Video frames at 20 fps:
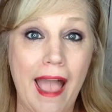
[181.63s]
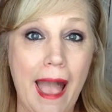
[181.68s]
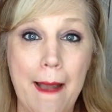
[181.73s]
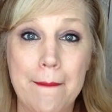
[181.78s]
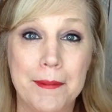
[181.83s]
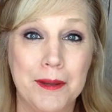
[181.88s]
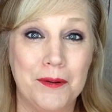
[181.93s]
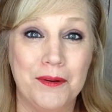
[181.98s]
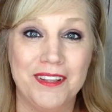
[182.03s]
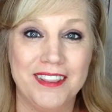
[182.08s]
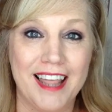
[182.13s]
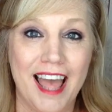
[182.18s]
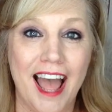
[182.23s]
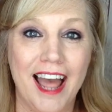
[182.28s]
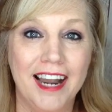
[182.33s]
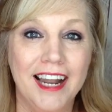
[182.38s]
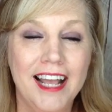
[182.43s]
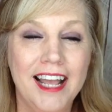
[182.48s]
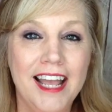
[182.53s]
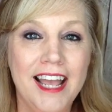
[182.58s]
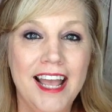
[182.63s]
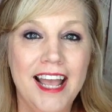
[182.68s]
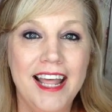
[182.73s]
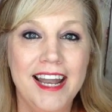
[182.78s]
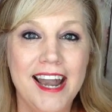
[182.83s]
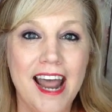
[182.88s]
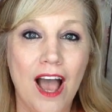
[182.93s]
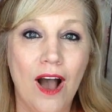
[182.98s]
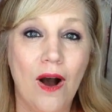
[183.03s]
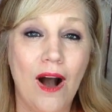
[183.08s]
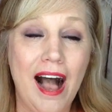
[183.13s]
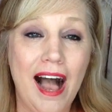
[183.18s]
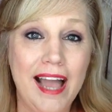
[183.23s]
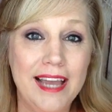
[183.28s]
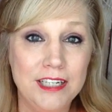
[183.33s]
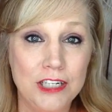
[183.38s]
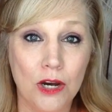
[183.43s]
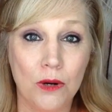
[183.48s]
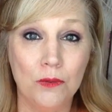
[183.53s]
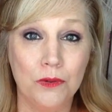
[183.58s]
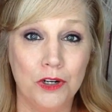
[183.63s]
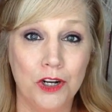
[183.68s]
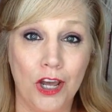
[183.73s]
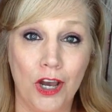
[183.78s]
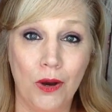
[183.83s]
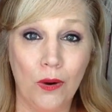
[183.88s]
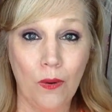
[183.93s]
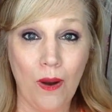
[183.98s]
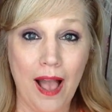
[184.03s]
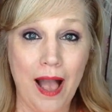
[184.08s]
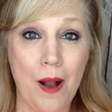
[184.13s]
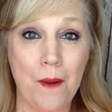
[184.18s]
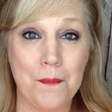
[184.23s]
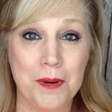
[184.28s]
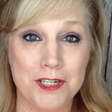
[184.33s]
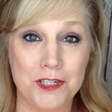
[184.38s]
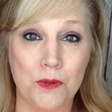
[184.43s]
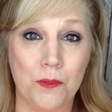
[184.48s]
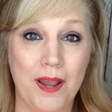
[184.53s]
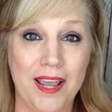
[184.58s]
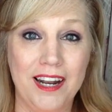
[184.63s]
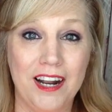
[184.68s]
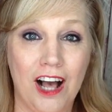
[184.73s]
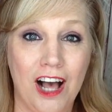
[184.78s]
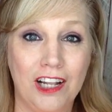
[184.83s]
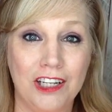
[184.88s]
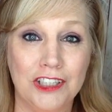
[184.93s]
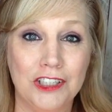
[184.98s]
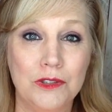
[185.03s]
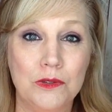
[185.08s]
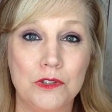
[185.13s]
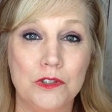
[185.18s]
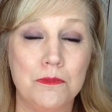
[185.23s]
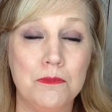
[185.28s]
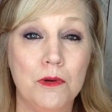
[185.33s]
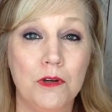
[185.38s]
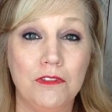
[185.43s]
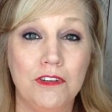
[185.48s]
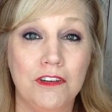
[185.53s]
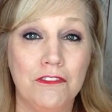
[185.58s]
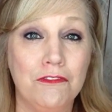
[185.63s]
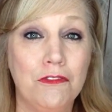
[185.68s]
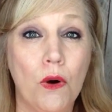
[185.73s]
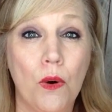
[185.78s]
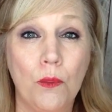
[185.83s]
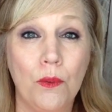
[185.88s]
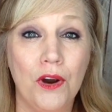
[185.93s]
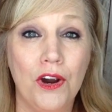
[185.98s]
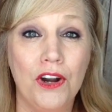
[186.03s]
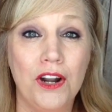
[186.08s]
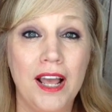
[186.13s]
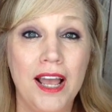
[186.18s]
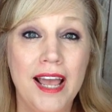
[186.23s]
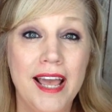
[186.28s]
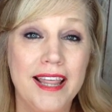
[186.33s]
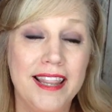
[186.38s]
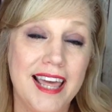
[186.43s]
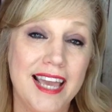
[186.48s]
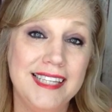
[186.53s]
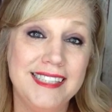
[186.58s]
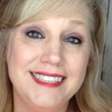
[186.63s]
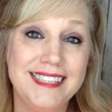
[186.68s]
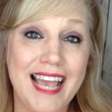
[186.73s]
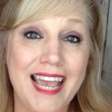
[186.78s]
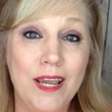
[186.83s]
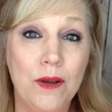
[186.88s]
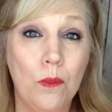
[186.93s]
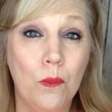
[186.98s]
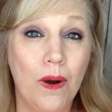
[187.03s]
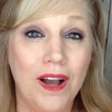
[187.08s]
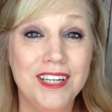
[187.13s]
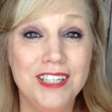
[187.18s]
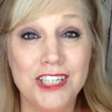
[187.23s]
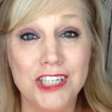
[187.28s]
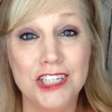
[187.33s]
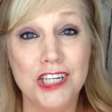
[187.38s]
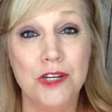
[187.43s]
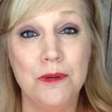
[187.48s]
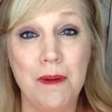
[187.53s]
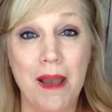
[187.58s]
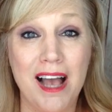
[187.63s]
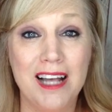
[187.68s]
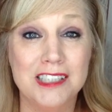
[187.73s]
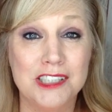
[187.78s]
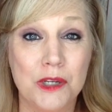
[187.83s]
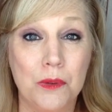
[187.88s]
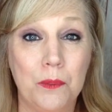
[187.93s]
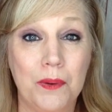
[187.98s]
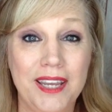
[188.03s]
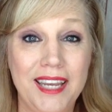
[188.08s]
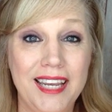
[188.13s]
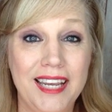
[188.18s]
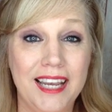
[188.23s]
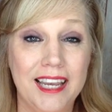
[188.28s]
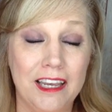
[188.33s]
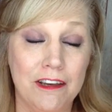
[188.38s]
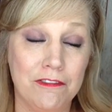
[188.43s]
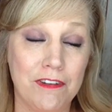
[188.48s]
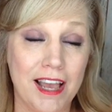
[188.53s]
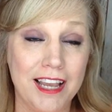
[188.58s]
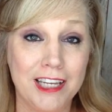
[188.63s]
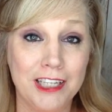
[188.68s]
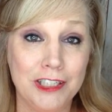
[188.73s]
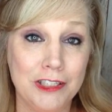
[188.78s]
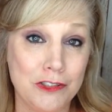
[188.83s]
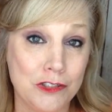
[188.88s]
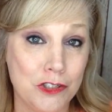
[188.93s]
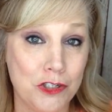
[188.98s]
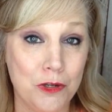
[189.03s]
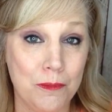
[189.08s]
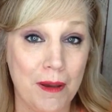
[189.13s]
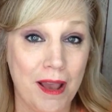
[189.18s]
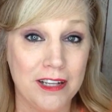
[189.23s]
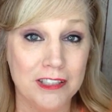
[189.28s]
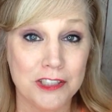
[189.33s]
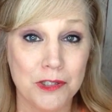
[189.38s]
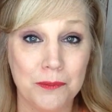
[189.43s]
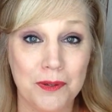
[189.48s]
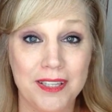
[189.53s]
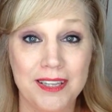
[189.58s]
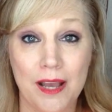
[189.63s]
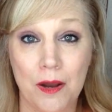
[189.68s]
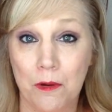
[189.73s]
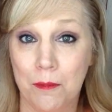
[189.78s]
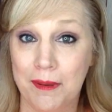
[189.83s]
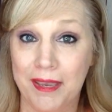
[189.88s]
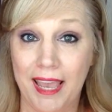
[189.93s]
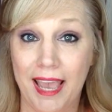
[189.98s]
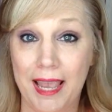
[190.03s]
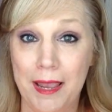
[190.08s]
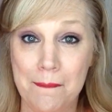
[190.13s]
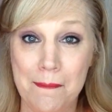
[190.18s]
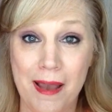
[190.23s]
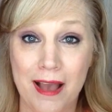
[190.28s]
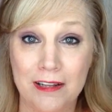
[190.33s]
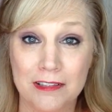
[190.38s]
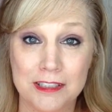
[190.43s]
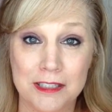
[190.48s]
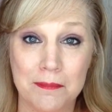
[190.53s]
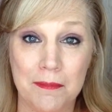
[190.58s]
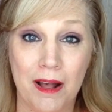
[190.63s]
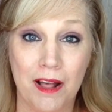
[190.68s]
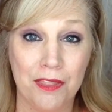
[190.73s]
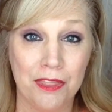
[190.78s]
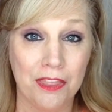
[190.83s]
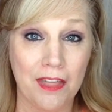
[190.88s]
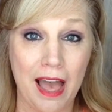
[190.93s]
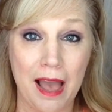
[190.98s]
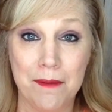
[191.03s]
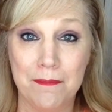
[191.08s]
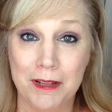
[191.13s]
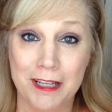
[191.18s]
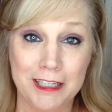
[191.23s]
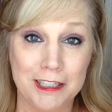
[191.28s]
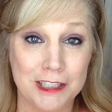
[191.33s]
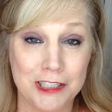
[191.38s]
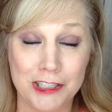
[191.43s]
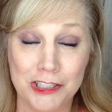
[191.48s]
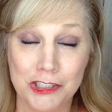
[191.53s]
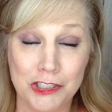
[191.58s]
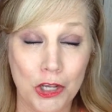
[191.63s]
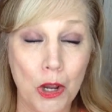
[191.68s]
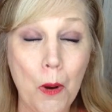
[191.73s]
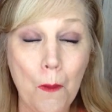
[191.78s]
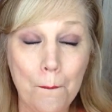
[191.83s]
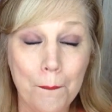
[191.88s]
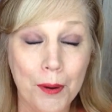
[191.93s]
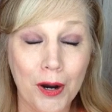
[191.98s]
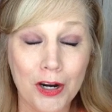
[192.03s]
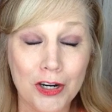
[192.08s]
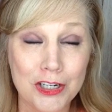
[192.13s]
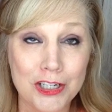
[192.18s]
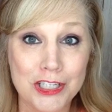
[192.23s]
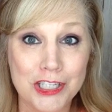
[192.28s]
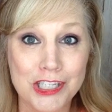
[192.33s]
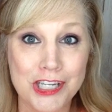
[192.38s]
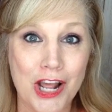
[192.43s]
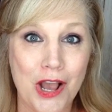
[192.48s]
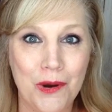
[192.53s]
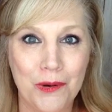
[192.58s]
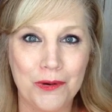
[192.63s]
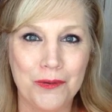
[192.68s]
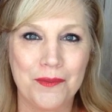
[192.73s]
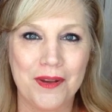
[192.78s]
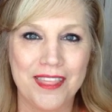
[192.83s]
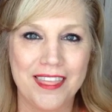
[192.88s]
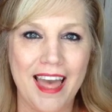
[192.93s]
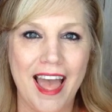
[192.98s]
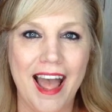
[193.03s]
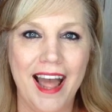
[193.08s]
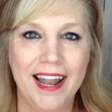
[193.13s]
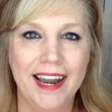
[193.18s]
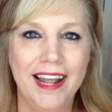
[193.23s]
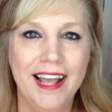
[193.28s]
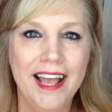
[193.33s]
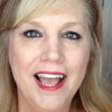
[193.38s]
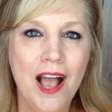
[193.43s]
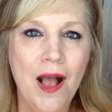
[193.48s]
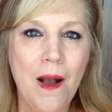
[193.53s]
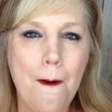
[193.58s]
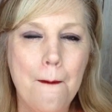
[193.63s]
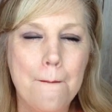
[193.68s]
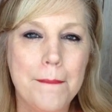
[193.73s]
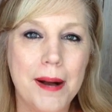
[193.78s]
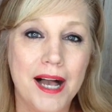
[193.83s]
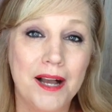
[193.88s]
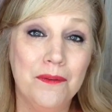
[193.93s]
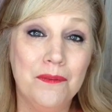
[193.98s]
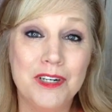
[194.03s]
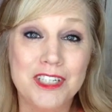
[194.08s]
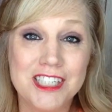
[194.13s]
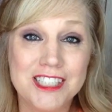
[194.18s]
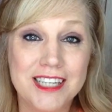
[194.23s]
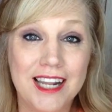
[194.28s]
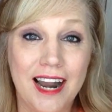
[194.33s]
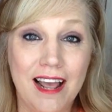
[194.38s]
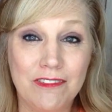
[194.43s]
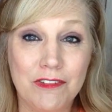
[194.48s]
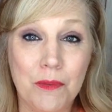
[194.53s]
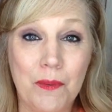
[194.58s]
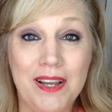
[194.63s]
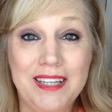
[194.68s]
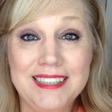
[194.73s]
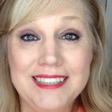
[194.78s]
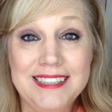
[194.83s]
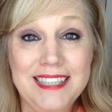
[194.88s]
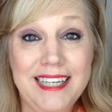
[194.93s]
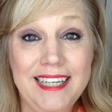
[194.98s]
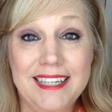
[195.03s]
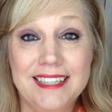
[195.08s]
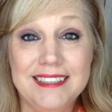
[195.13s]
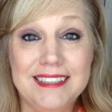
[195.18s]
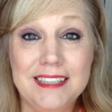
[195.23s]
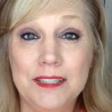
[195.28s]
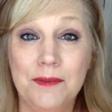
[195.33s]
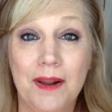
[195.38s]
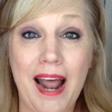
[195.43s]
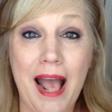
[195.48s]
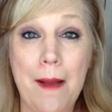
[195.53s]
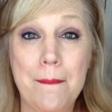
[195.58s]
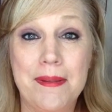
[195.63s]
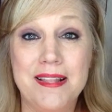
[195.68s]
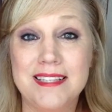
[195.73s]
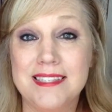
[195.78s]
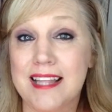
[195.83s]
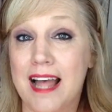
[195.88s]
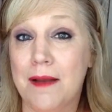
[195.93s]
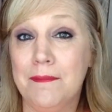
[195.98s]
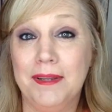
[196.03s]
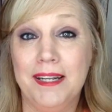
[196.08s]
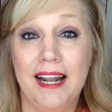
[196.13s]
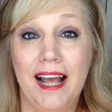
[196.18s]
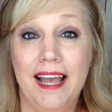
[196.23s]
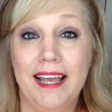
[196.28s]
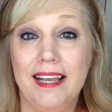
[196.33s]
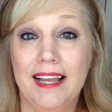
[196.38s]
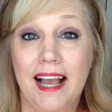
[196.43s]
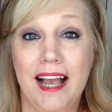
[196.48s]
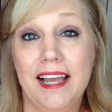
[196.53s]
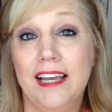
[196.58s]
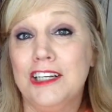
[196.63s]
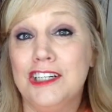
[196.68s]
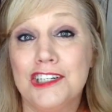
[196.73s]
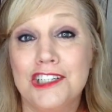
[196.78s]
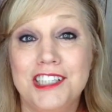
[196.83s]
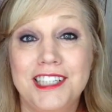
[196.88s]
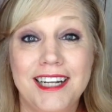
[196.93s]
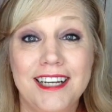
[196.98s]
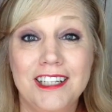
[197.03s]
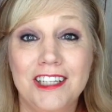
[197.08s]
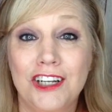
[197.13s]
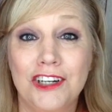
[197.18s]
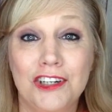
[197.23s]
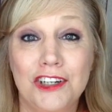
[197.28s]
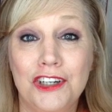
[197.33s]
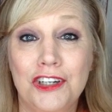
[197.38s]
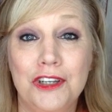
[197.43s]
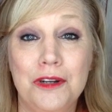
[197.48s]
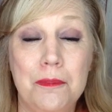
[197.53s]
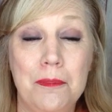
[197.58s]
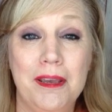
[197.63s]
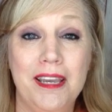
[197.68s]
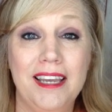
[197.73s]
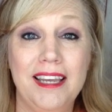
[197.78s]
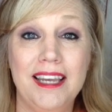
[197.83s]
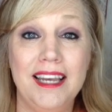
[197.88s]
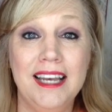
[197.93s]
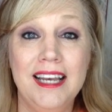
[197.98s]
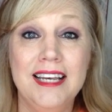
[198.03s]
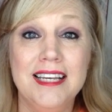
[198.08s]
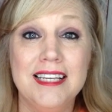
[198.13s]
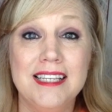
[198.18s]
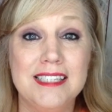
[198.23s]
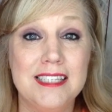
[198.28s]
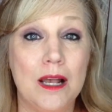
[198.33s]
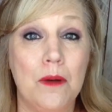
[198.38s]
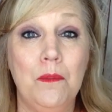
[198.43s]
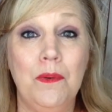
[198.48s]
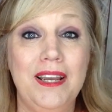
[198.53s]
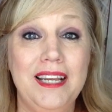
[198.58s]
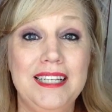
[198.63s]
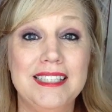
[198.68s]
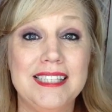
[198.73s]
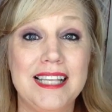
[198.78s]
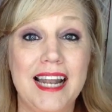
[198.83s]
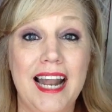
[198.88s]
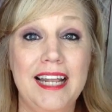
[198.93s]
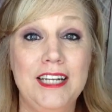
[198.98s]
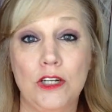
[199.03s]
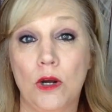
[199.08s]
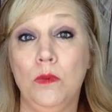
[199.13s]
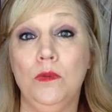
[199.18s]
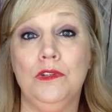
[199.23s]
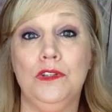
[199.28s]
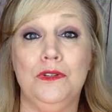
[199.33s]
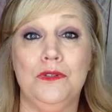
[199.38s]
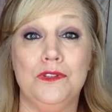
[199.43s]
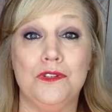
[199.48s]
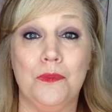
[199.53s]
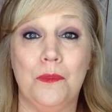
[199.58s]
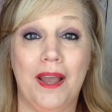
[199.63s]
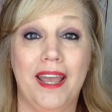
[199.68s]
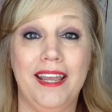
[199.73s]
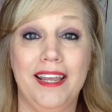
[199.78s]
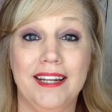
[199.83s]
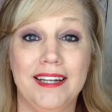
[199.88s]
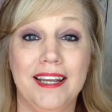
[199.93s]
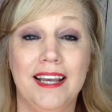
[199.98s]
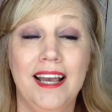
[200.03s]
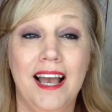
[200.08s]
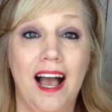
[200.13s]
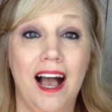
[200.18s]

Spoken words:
happy with that. Now, I don't know how much weight I'll lose moving forward. They say 1 to 2 pounds a week. If I could lose 2 pounds a week, that would be 8 pounds a month. I'd be super stoked with that. But we're just going to have to wait and see what happens. I mean, I understand there could be some weeks that I don't lose weight.